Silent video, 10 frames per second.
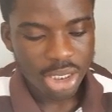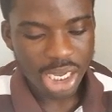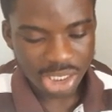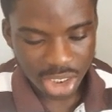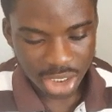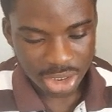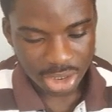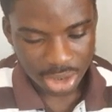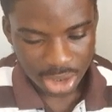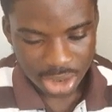The
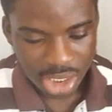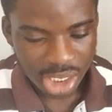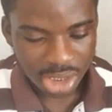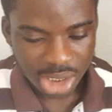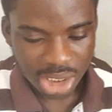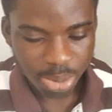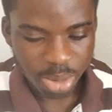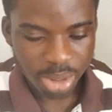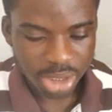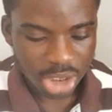internet, the largest
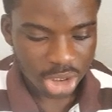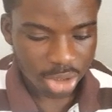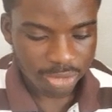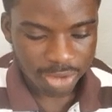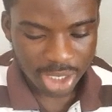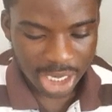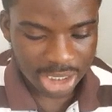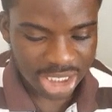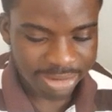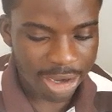implementation of
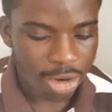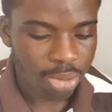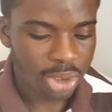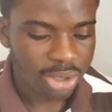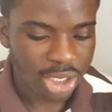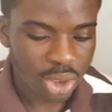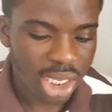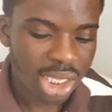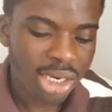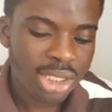client server computing, right? So the
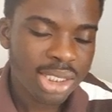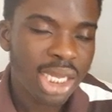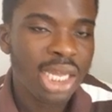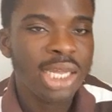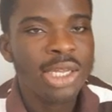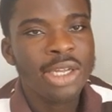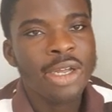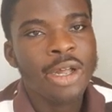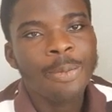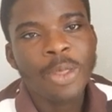internet is the
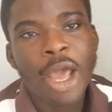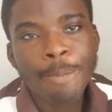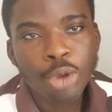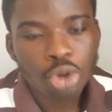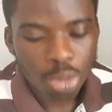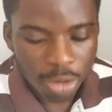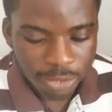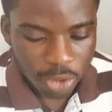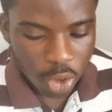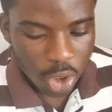epitome
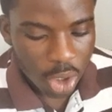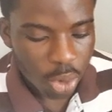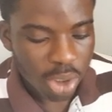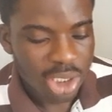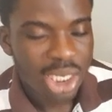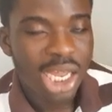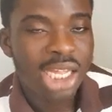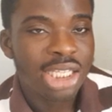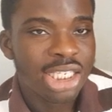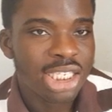of what
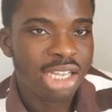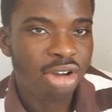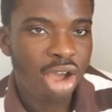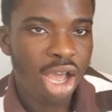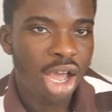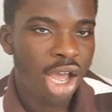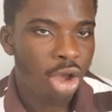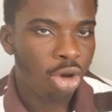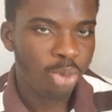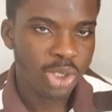client server
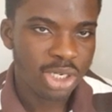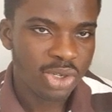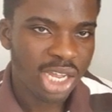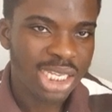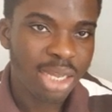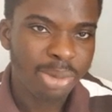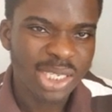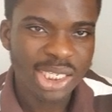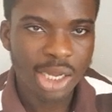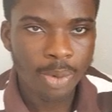computing is, right? It's the
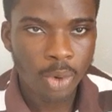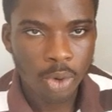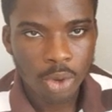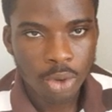best example.